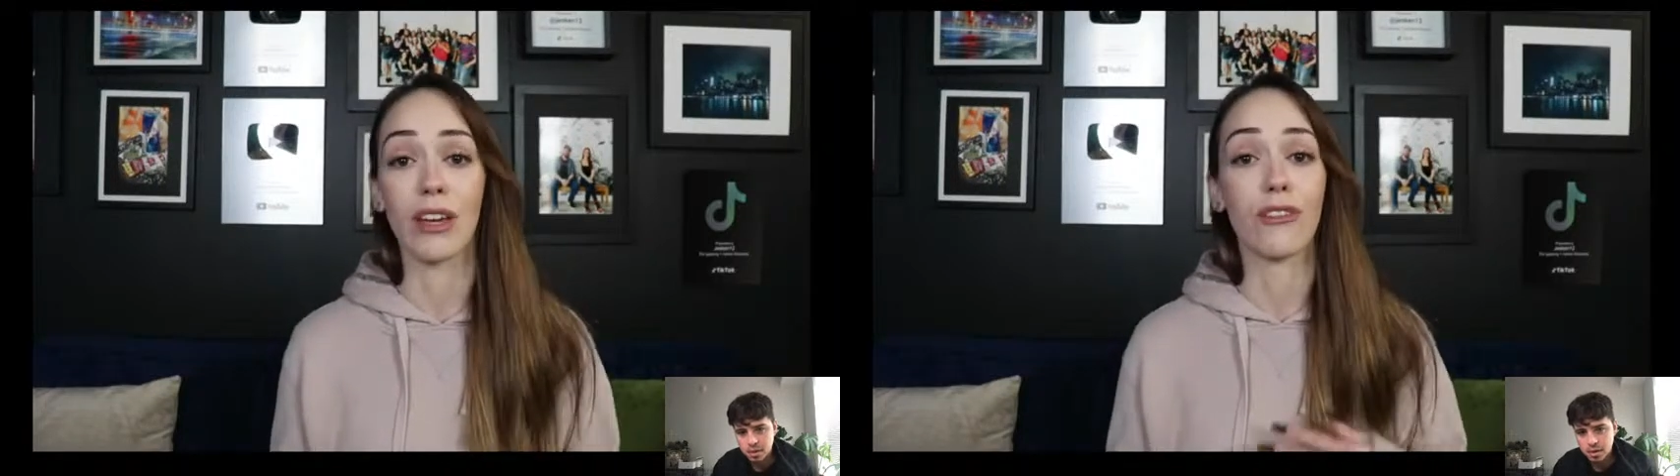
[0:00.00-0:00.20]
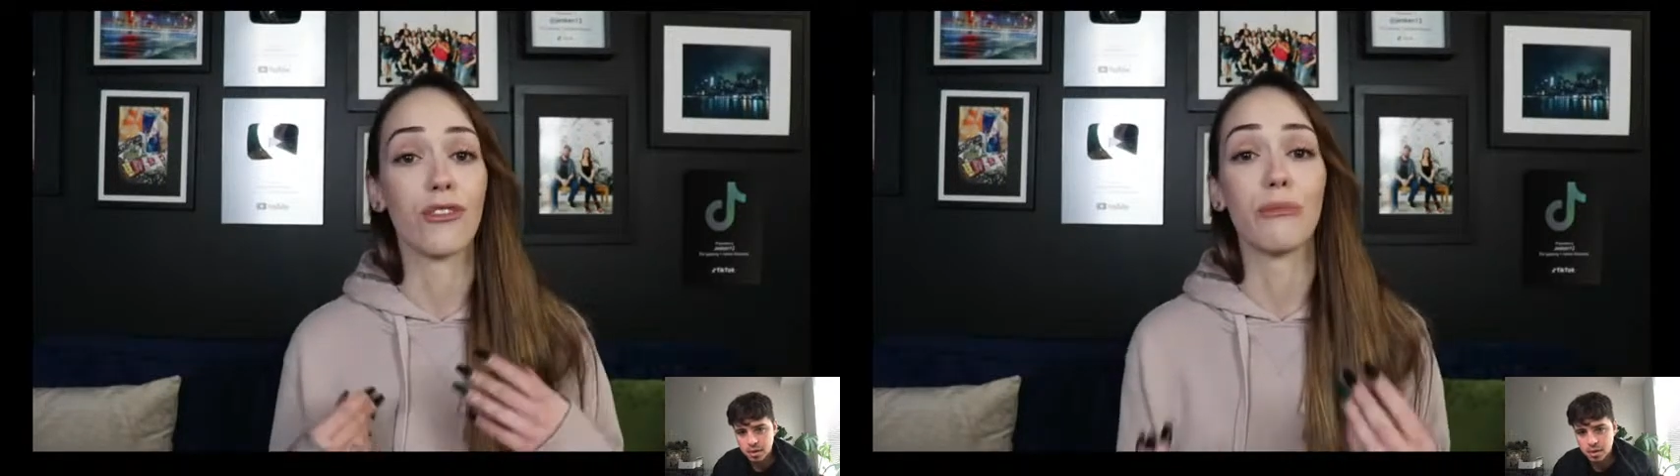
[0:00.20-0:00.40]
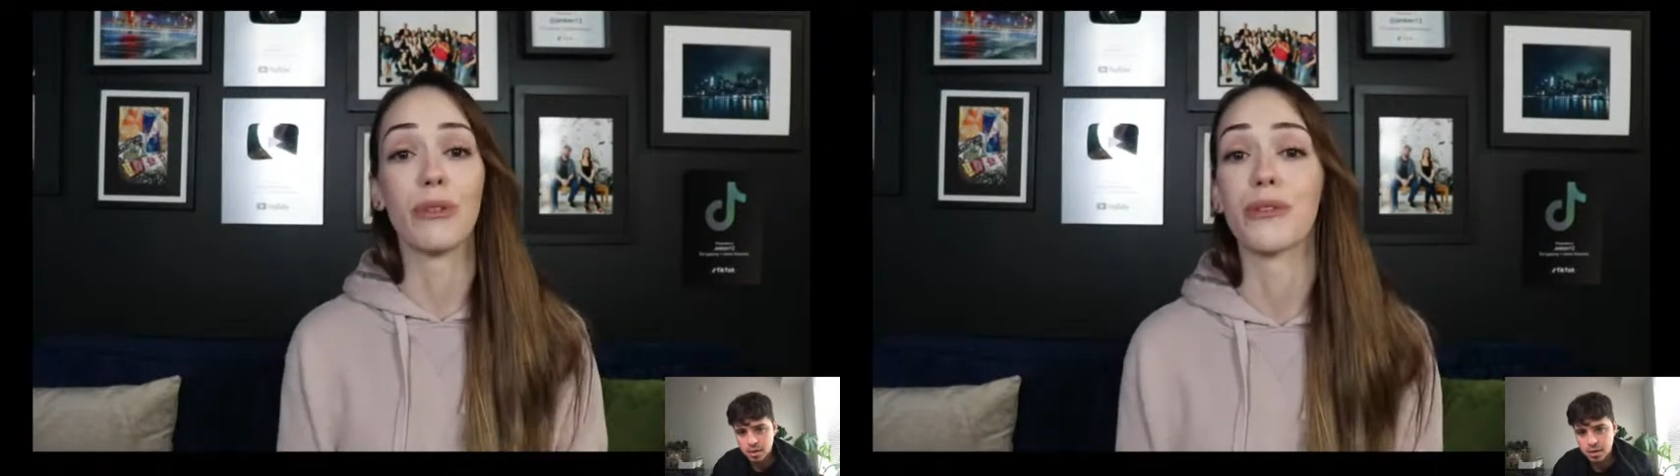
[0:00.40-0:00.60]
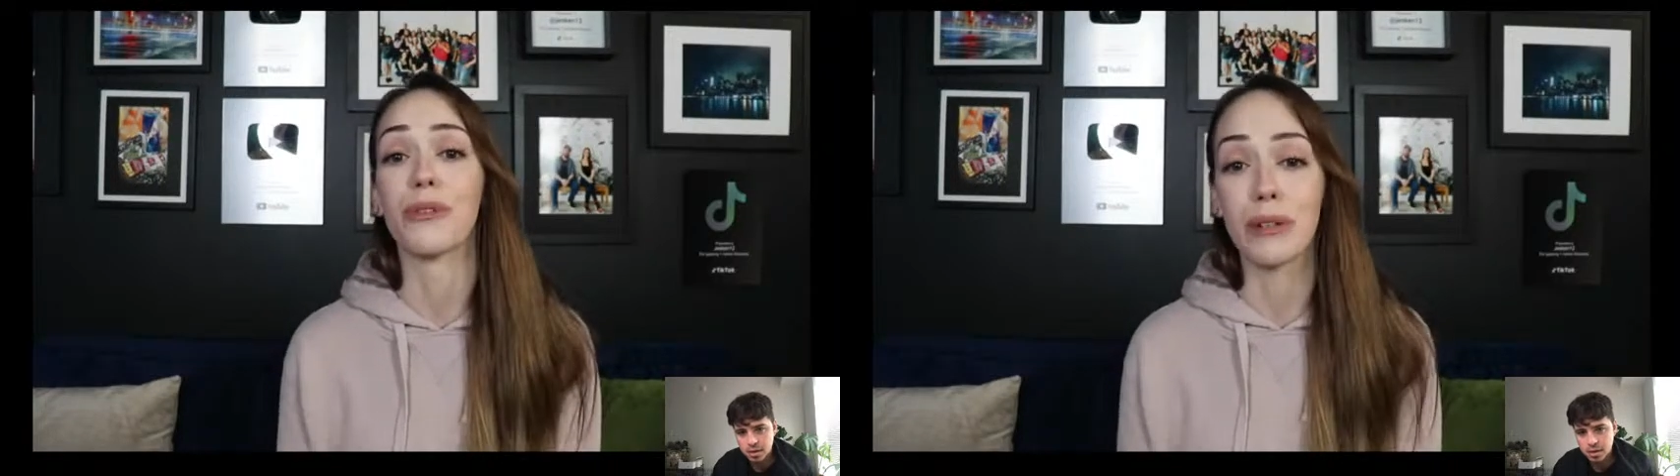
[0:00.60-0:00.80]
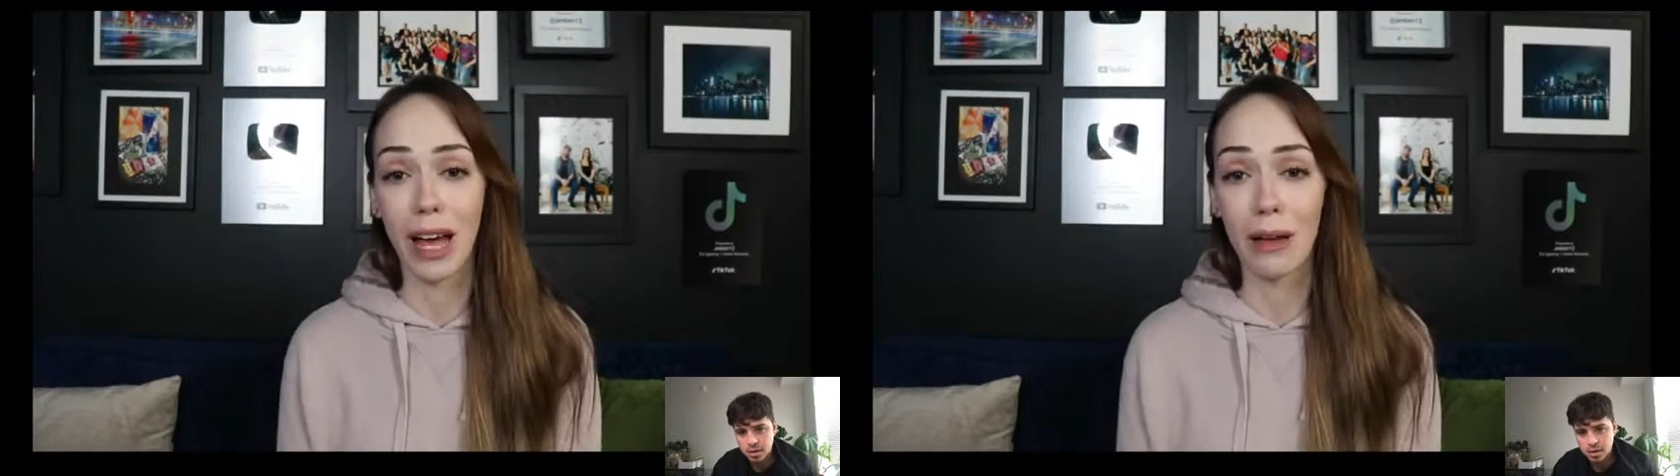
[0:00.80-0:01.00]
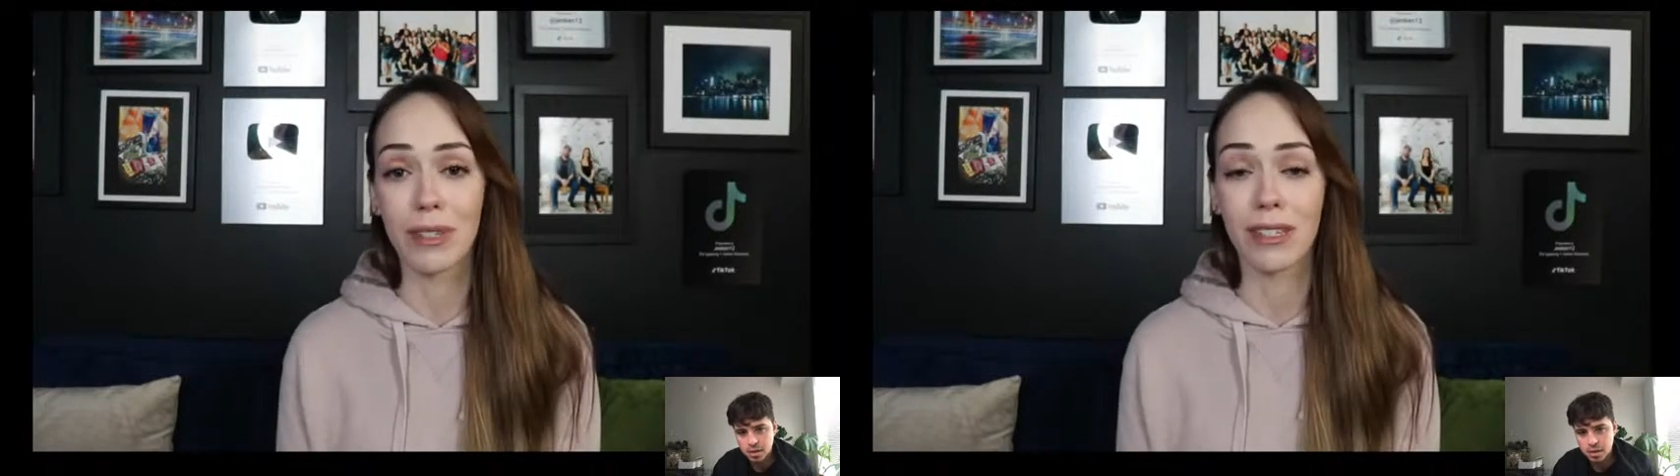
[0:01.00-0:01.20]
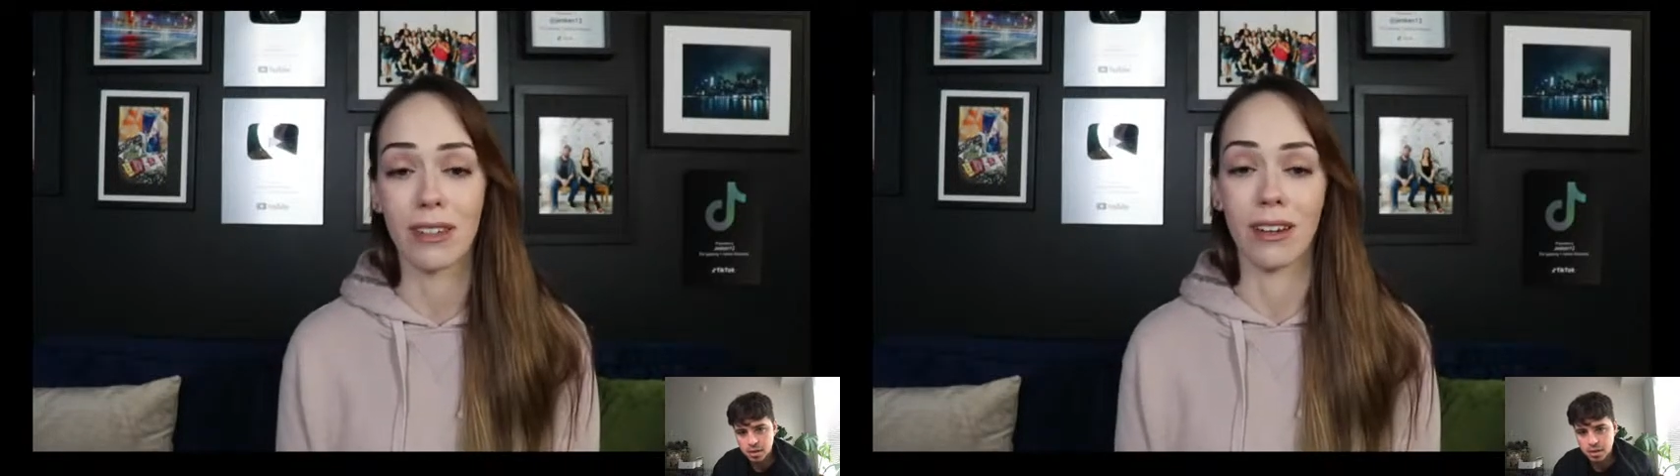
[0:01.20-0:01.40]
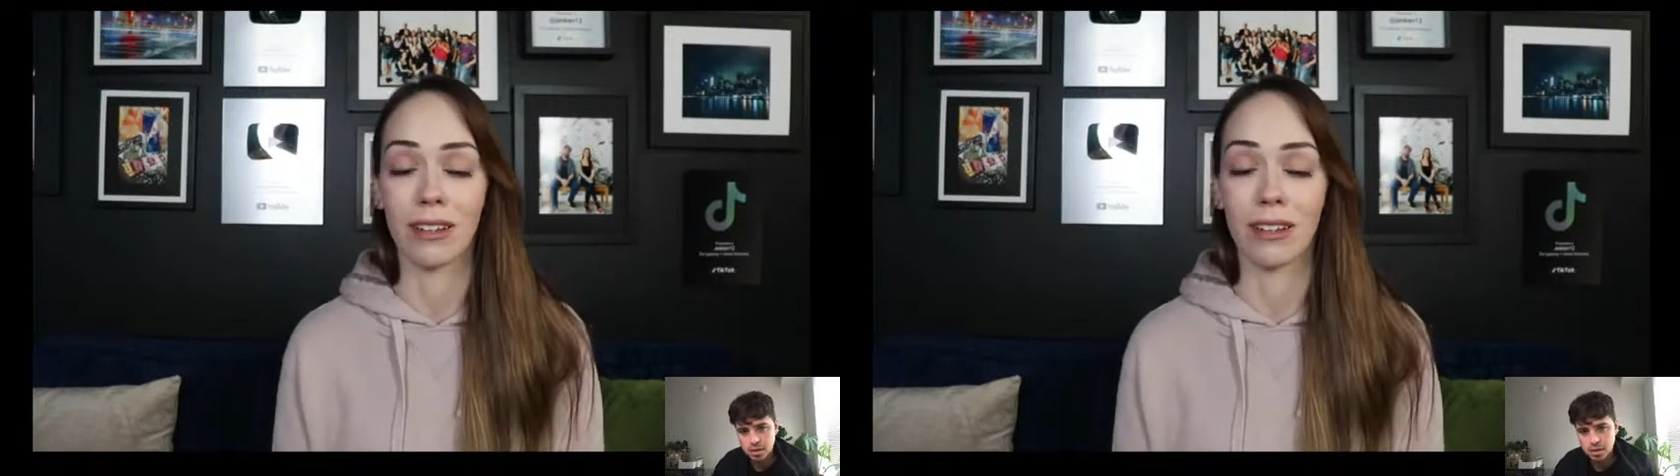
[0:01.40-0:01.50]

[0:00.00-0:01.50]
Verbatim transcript: in a full blown relapse,